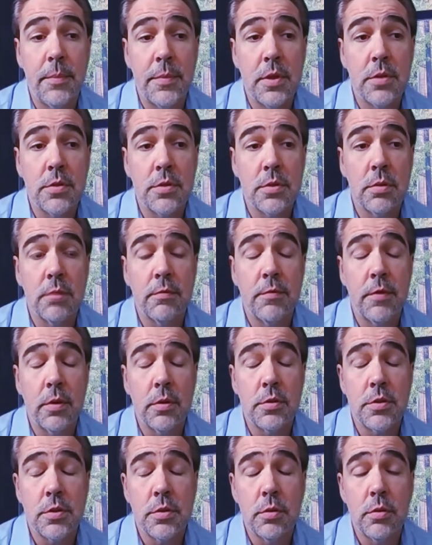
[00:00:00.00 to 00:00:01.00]
you know certain
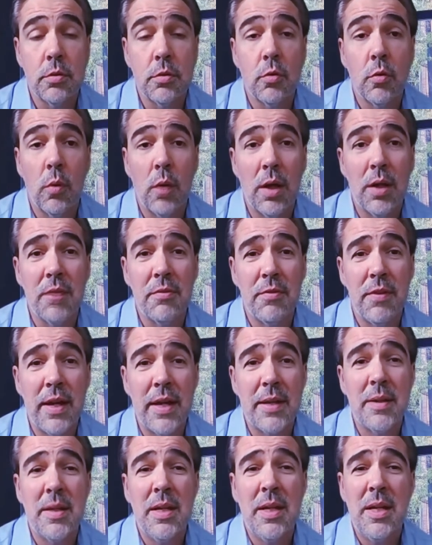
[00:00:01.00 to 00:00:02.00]
folks who, who
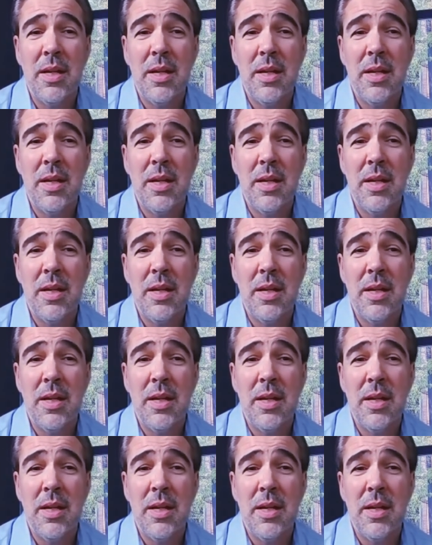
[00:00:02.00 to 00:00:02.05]
qualify.